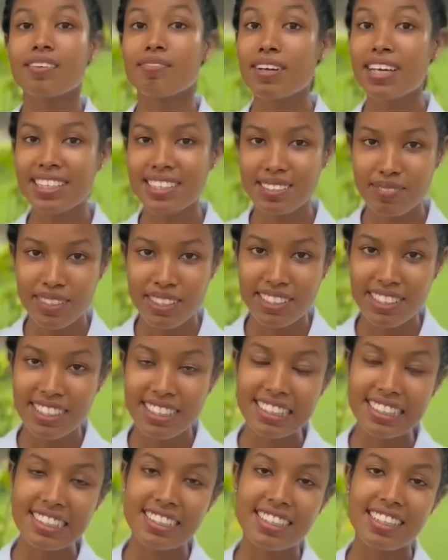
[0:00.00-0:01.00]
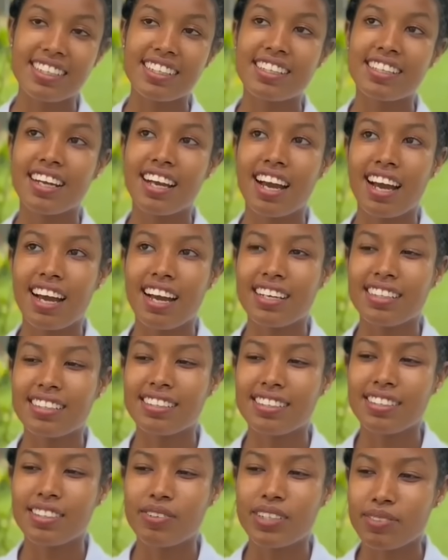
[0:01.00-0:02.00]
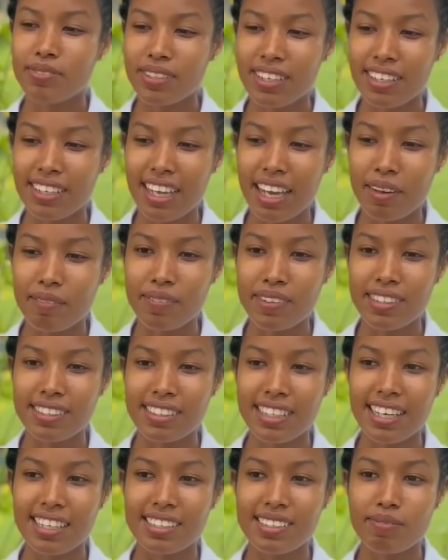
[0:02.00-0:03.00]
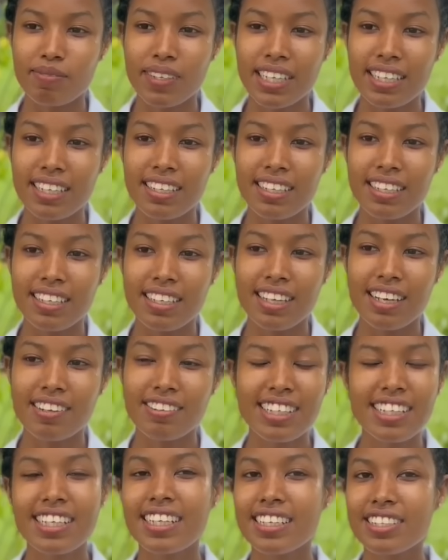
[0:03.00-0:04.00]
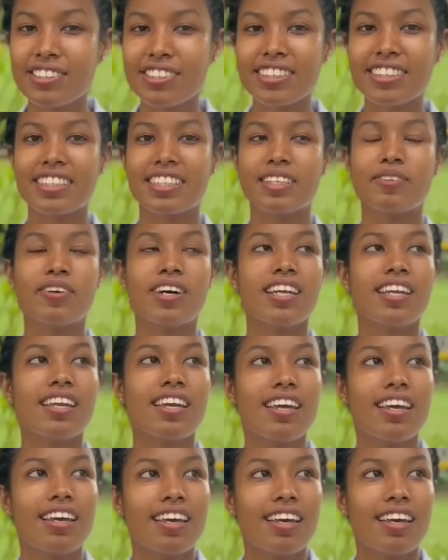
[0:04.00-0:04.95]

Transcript: My experience here at the Westmoreland Campus has been a really interesting one.